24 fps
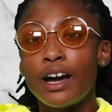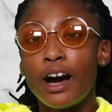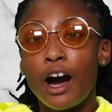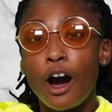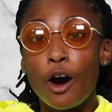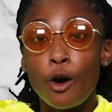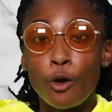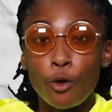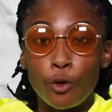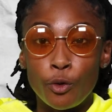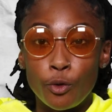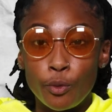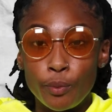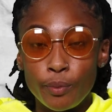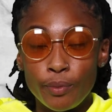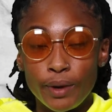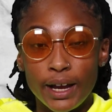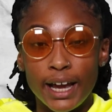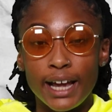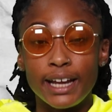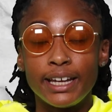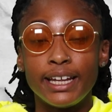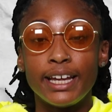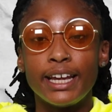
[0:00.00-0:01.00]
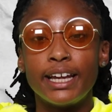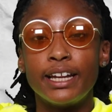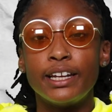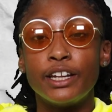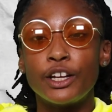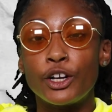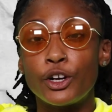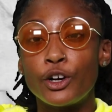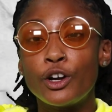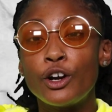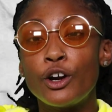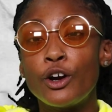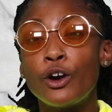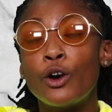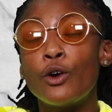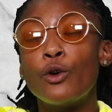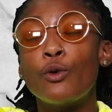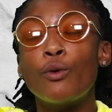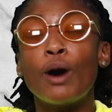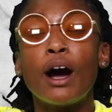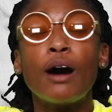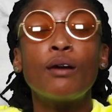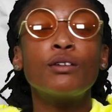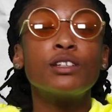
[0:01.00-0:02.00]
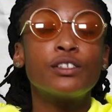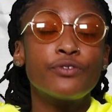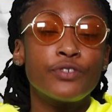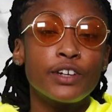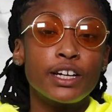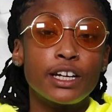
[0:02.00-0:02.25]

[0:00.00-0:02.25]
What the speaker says: home, and then the girl who I was